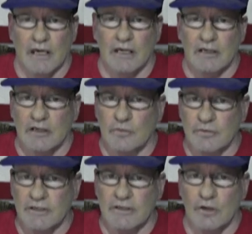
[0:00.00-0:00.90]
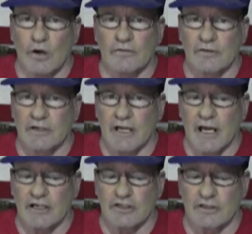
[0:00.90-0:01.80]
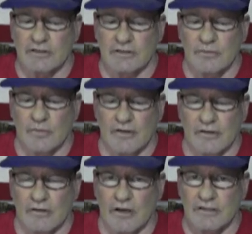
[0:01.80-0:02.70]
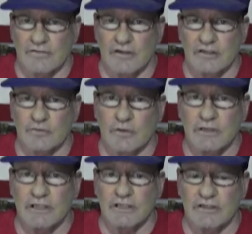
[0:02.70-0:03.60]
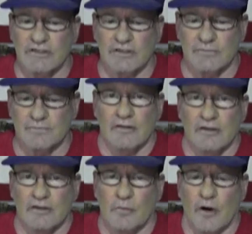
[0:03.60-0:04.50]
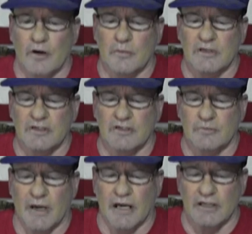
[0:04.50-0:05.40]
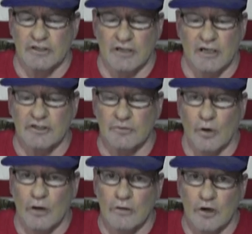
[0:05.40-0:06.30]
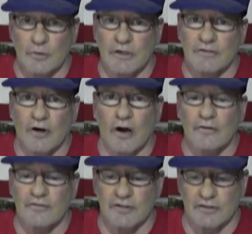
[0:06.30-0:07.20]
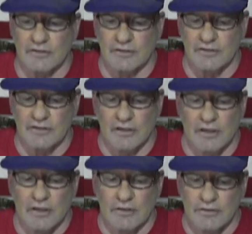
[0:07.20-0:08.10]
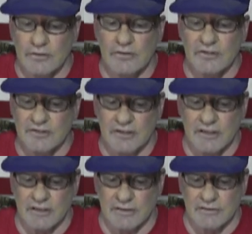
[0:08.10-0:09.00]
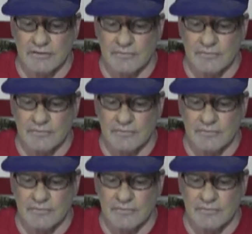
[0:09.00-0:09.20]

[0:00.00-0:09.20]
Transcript: In a complete overreaction by the Las Vegas police, the department dispatched a small army of officers to the scene.